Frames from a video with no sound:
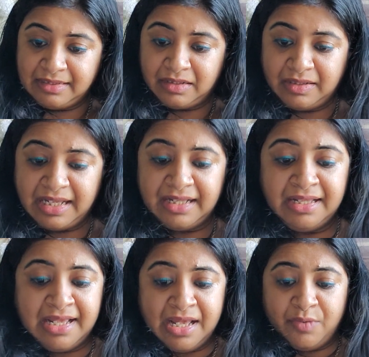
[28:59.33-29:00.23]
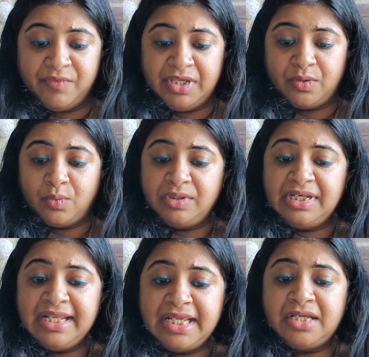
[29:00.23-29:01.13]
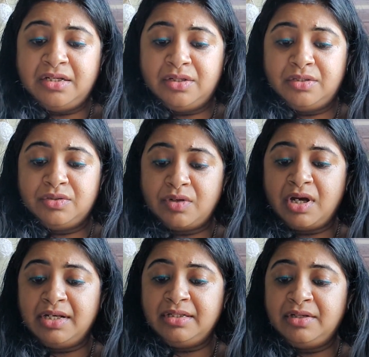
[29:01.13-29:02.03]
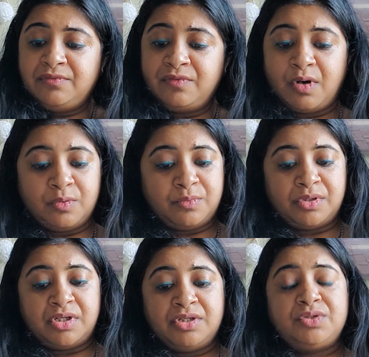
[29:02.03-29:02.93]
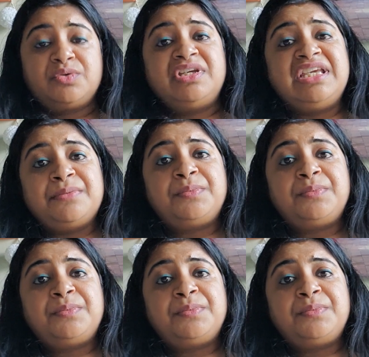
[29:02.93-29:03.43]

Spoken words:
Okay, we only run forward to keep